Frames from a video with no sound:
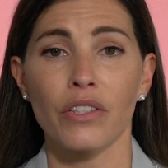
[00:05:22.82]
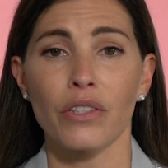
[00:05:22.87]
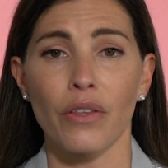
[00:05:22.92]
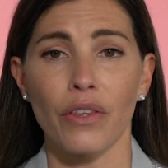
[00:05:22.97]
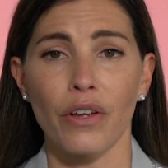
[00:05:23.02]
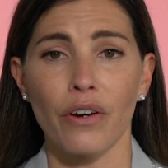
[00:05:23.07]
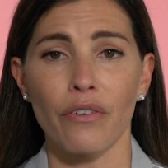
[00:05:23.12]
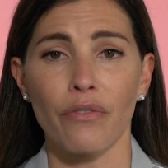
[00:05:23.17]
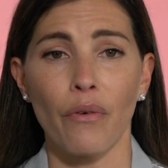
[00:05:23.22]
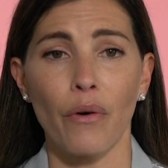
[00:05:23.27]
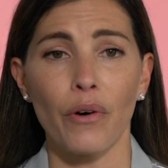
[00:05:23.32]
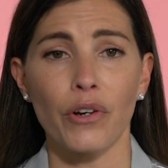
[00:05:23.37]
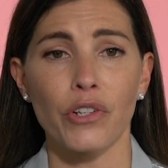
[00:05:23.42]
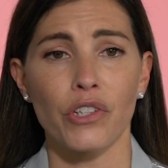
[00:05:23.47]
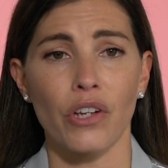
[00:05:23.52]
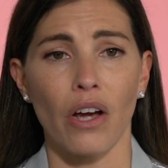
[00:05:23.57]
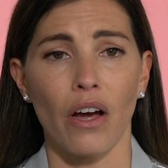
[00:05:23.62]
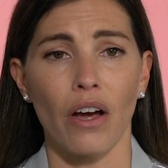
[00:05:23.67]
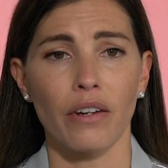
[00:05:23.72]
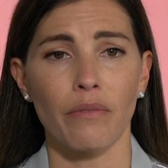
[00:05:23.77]
So therefore,
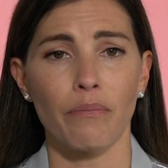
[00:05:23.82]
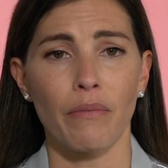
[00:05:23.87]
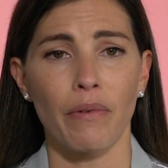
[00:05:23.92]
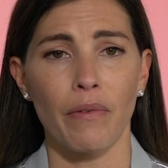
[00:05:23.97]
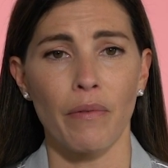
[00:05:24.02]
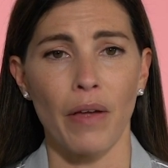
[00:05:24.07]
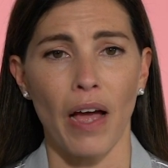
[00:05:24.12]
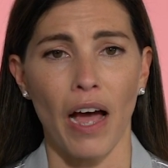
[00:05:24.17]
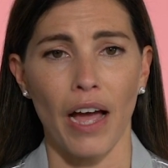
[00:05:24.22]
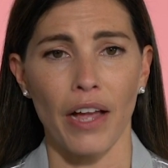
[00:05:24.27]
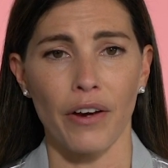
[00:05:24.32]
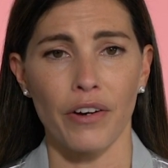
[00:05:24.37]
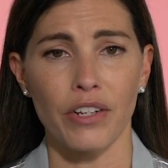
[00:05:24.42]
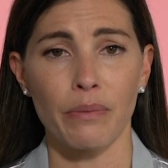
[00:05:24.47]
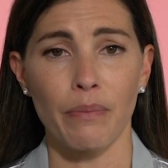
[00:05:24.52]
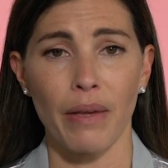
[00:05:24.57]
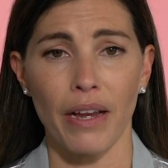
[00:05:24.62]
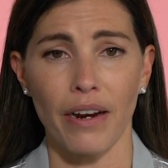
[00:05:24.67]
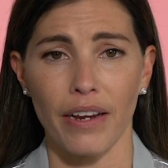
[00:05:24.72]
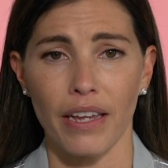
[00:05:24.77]
John
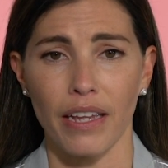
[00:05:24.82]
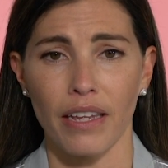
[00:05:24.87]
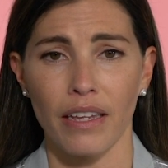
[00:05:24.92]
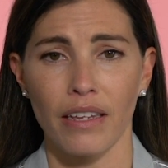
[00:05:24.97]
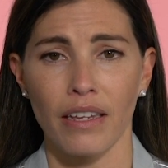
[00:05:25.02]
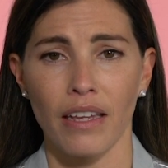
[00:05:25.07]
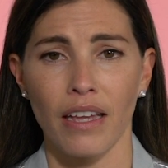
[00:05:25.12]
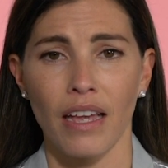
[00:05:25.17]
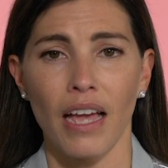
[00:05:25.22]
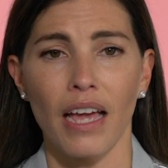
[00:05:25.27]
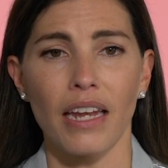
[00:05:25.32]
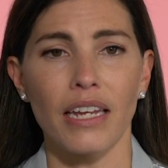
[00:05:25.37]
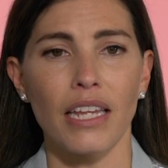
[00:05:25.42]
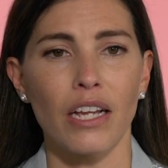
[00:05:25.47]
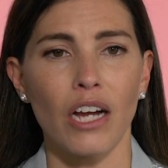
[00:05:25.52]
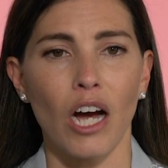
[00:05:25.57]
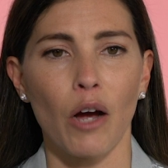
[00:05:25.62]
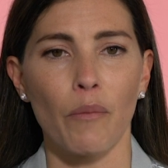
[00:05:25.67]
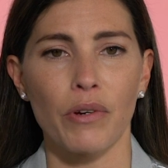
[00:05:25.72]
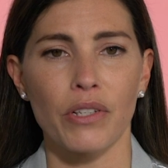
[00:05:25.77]
hires Mary, an
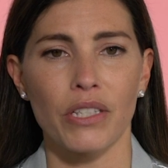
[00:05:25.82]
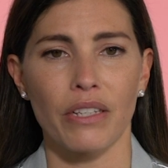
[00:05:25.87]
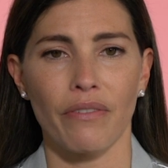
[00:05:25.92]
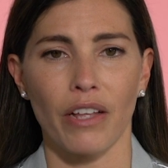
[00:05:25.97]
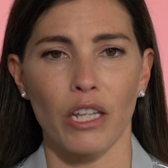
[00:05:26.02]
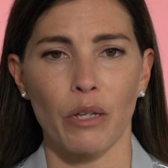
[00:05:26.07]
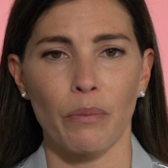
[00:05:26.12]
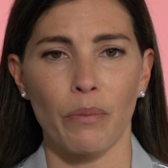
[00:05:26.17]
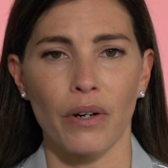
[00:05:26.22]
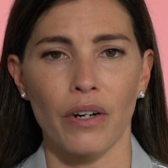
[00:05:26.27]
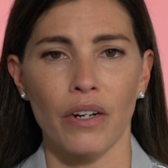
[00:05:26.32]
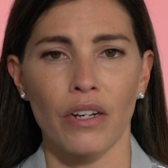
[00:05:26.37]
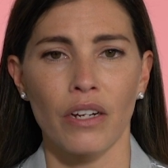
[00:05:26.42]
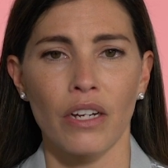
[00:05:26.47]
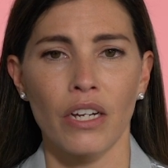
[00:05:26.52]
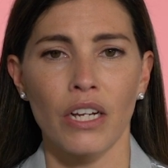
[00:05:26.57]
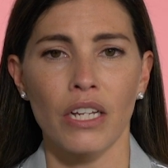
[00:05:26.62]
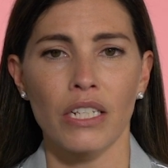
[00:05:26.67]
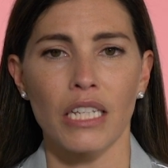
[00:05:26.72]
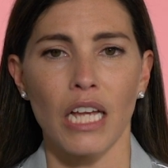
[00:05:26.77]
e-commerce developer,
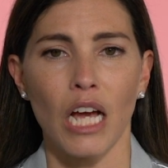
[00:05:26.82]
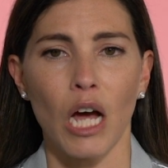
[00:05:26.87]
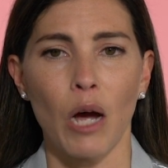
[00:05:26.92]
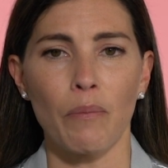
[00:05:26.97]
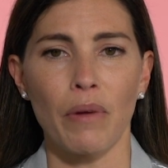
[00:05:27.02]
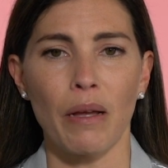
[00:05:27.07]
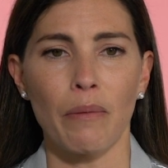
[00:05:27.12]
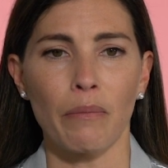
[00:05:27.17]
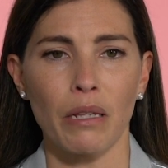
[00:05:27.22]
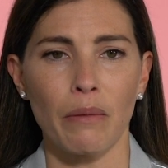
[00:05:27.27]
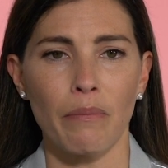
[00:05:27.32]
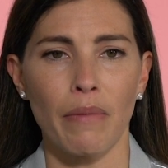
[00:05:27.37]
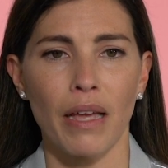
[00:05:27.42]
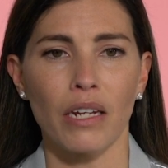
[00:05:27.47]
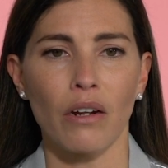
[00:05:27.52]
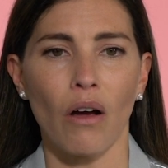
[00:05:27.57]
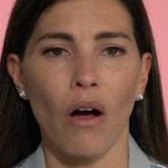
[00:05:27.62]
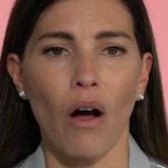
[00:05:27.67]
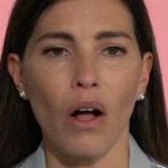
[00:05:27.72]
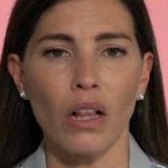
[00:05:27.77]
to help
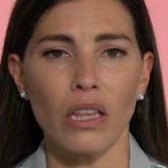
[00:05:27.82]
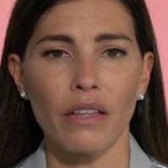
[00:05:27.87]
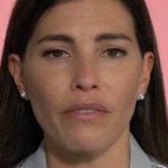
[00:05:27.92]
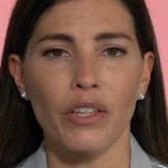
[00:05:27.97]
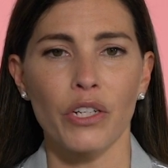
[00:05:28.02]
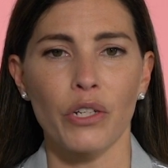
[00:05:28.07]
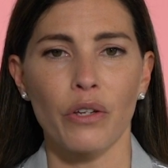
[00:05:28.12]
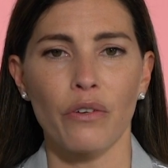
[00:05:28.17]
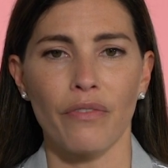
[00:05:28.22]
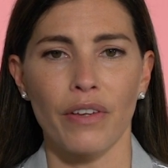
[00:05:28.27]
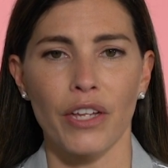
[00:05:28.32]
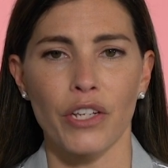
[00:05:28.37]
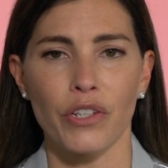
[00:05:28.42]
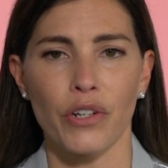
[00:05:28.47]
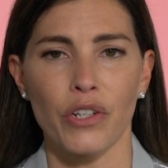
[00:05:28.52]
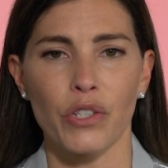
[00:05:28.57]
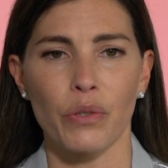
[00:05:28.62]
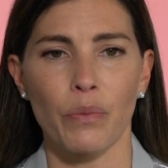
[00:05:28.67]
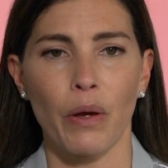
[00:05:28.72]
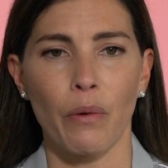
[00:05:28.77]
implement all of the new
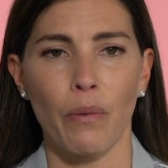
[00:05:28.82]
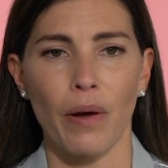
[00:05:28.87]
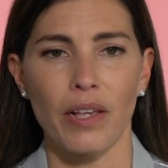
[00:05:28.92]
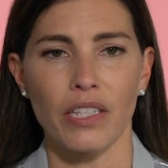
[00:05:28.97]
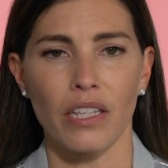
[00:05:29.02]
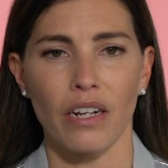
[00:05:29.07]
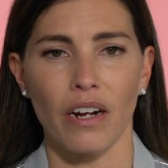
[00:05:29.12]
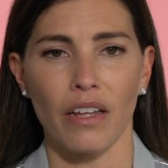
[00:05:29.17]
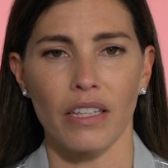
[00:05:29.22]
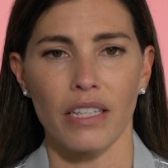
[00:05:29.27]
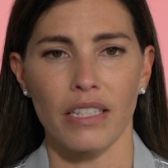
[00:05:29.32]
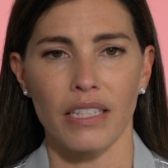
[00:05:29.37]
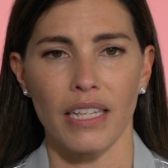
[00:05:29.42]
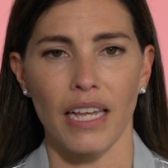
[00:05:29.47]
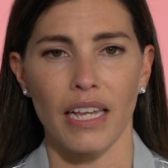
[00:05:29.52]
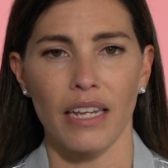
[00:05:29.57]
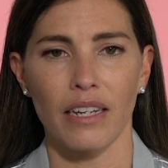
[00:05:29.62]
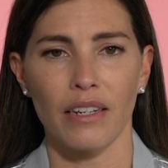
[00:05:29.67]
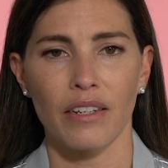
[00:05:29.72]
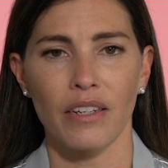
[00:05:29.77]
features requested on the
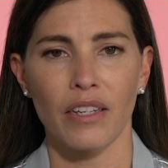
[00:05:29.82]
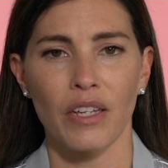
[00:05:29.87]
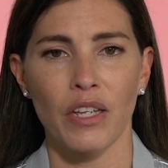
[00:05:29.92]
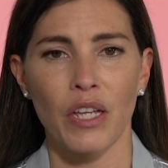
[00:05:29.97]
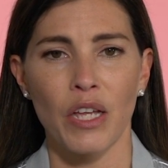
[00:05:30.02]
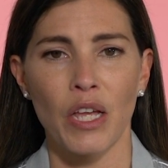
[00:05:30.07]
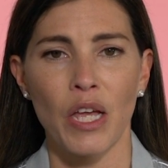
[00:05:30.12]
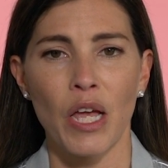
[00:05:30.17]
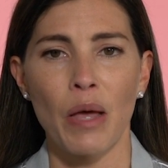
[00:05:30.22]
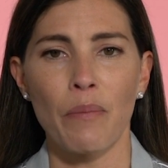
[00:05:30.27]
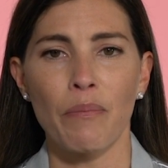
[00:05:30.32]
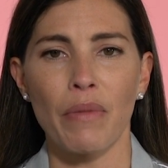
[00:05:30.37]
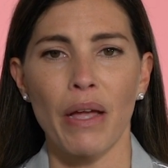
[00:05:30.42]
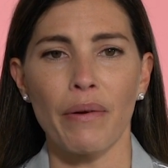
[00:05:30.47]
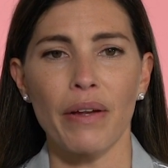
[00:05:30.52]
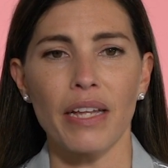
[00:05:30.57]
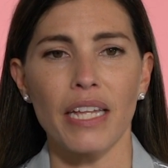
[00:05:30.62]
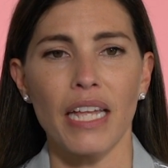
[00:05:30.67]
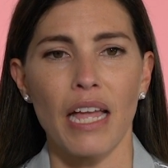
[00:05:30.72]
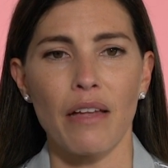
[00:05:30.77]
site.
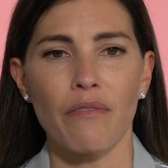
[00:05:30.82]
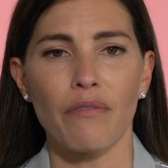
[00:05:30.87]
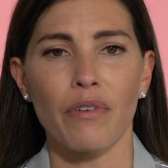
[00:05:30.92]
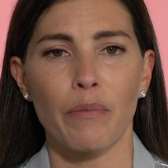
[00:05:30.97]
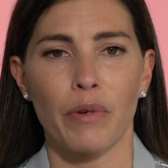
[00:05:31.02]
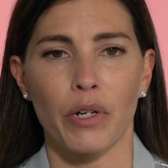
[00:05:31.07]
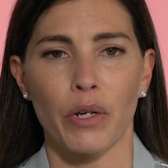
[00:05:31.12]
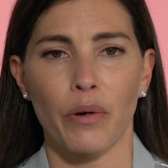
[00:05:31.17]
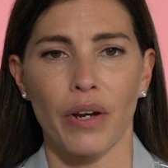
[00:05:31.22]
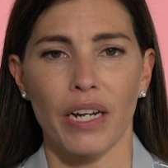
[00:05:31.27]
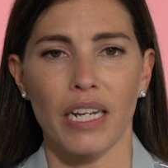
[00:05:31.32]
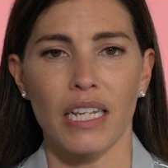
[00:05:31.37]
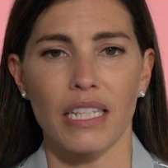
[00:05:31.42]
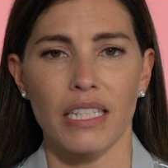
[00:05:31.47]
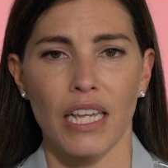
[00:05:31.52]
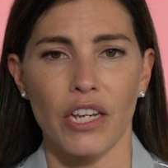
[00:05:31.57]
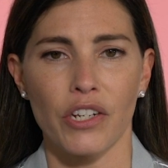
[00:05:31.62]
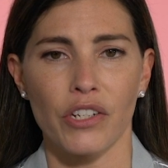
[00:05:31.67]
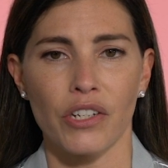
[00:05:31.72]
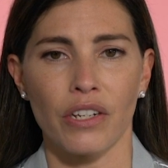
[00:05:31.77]
Mary came from an
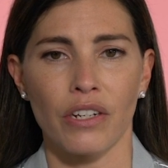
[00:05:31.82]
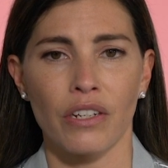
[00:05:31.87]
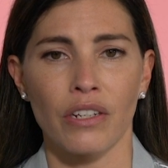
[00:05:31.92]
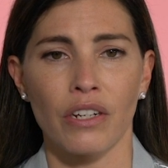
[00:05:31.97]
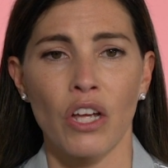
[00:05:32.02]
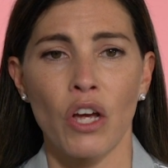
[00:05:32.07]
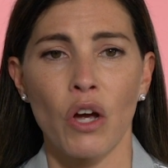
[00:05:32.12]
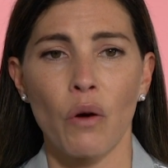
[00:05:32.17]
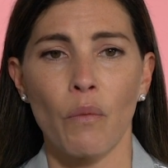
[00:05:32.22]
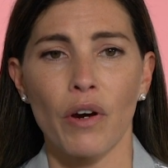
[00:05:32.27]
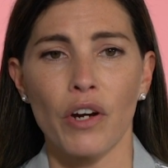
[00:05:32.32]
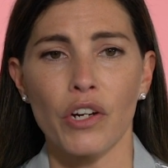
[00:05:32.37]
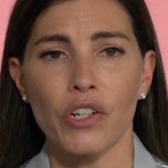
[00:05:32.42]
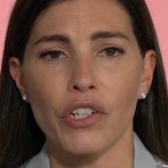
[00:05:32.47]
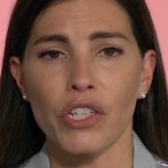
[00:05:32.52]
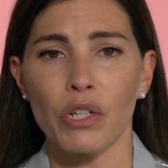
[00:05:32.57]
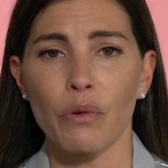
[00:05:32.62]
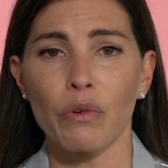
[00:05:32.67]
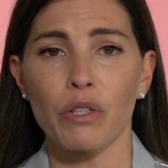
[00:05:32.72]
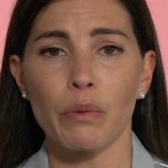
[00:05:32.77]
organization where
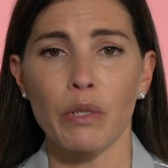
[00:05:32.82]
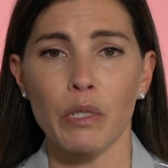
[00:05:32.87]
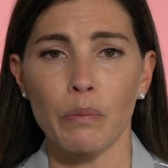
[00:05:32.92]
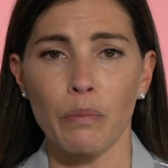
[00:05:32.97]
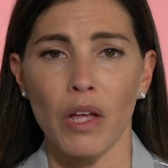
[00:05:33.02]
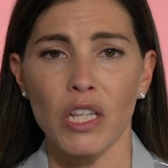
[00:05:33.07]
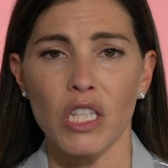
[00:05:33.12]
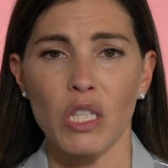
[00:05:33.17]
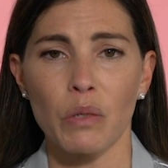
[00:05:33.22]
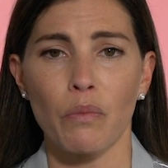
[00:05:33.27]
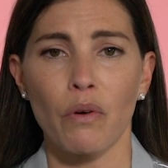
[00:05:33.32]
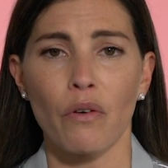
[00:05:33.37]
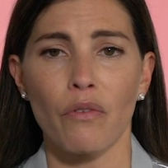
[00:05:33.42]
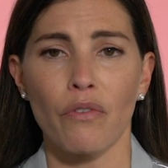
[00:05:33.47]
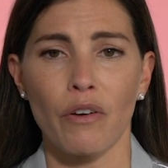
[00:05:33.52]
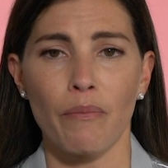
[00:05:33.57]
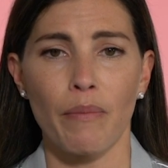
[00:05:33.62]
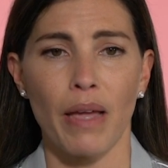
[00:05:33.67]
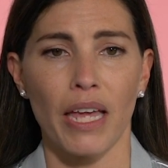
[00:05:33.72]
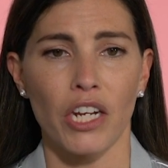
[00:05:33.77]
she was responsible
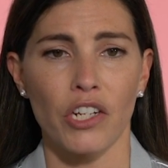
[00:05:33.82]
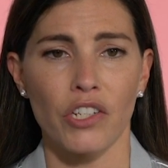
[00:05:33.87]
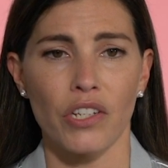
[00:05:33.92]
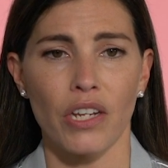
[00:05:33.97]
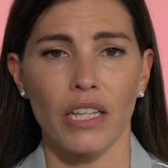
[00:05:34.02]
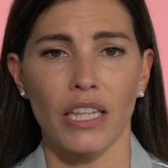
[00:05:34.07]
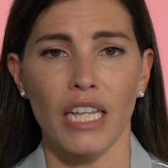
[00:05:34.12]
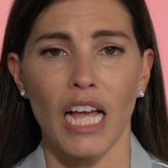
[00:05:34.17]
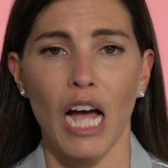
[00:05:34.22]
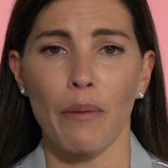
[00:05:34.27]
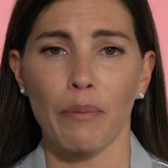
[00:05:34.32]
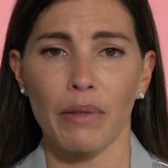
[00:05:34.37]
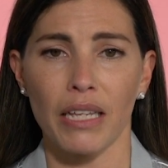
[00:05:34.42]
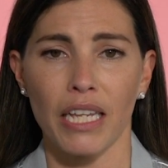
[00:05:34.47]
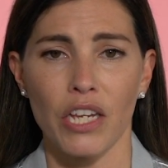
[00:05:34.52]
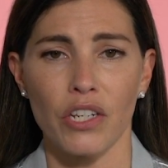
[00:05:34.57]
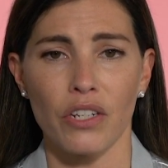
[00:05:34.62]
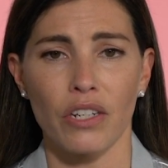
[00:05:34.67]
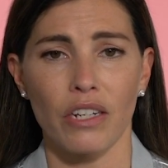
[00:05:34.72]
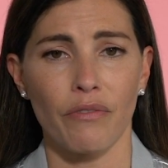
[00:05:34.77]
for managing the
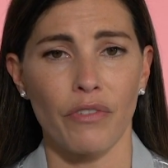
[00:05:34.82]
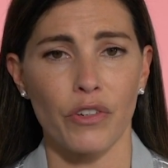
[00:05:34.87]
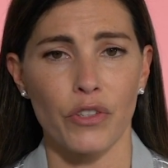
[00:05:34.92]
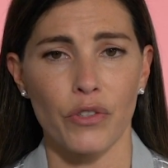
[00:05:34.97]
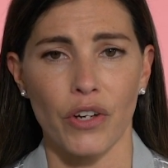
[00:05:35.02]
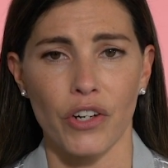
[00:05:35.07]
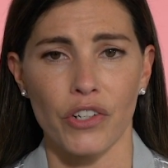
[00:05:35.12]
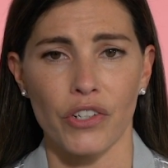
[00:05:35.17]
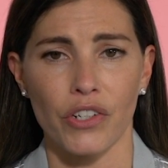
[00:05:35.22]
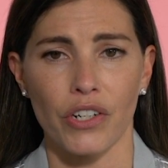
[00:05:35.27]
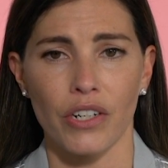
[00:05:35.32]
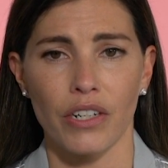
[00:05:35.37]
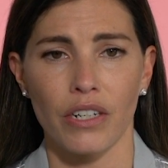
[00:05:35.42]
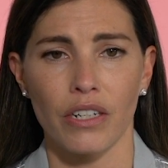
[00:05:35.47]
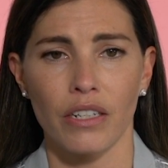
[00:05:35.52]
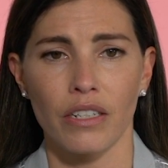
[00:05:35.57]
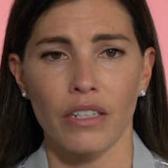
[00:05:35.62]
application infrastructure.